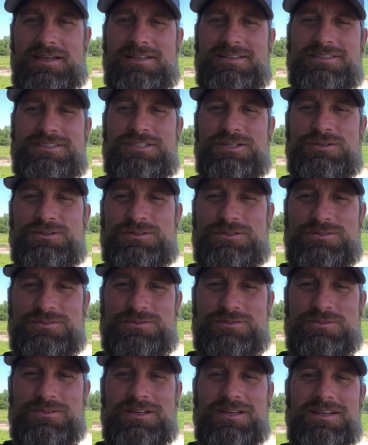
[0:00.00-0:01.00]

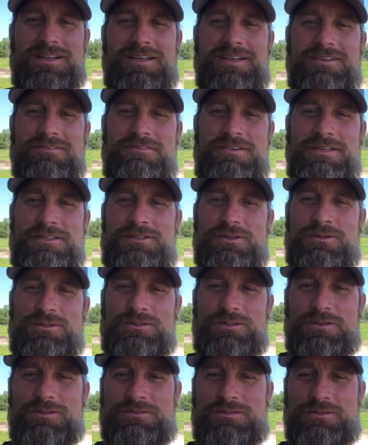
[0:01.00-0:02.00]
Joseph's
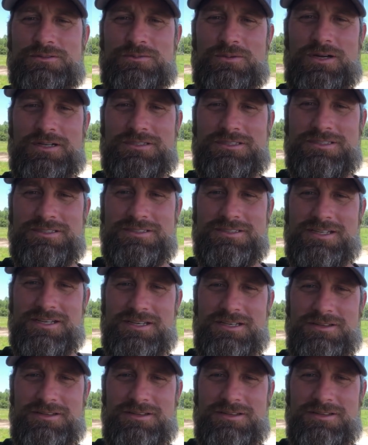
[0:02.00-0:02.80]
watching.